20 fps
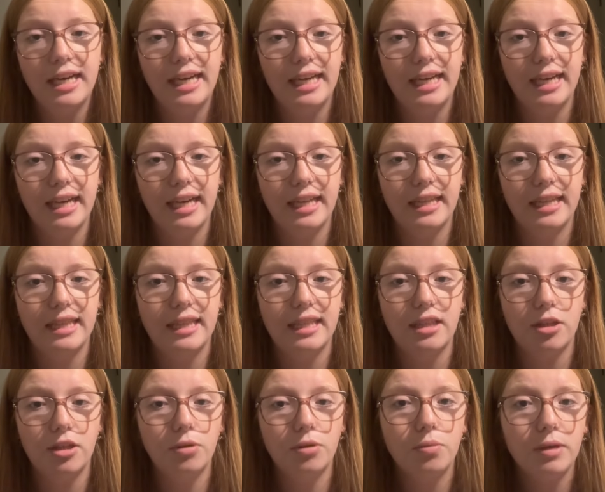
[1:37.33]
and
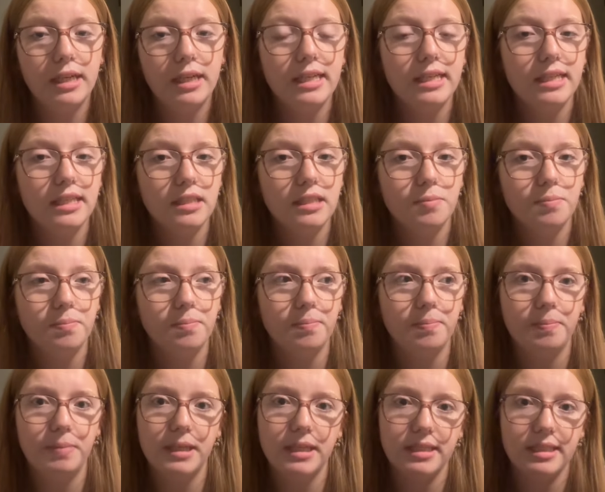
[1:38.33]
third one is
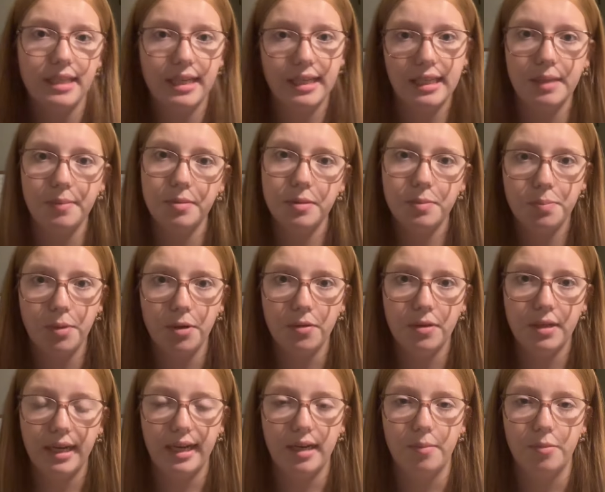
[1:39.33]
because that keeps
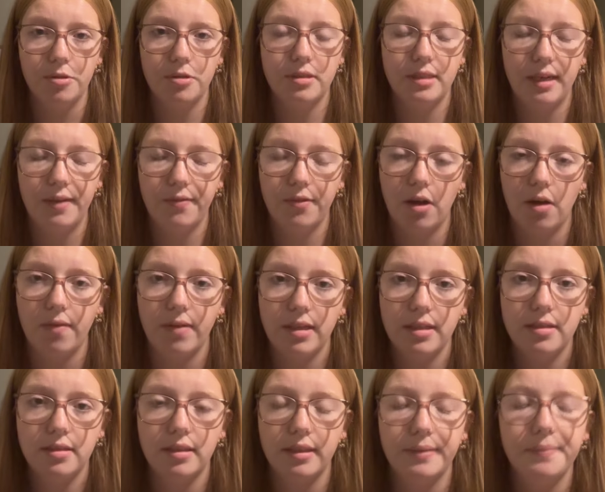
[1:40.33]
both animals safe,
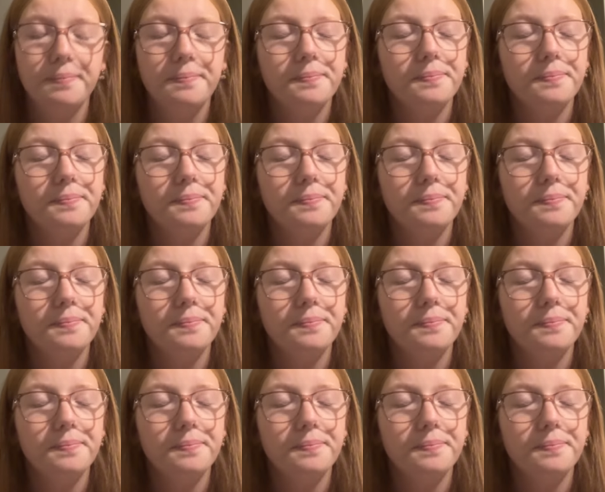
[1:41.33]
obviously.